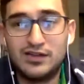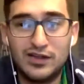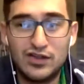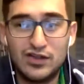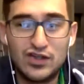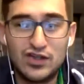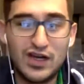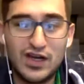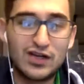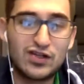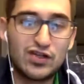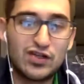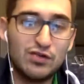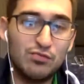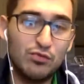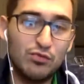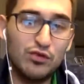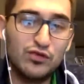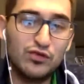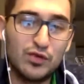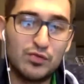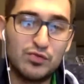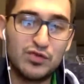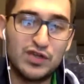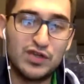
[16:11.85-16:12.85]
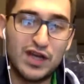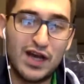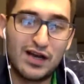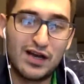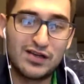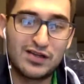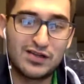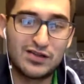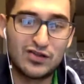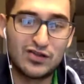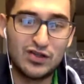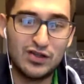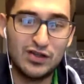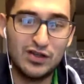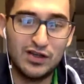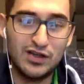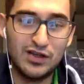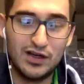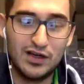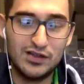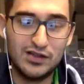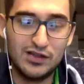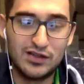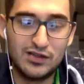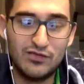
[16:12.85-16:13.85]
She actually moved from Jackson. She
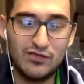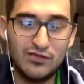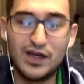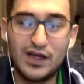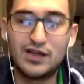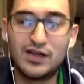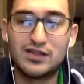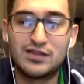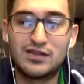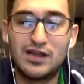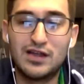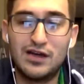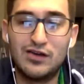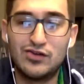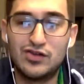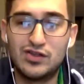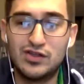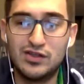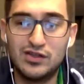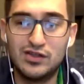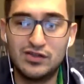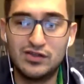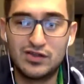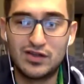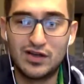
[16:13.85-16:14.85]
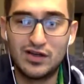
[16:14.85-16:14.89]
is in Vegas now. She's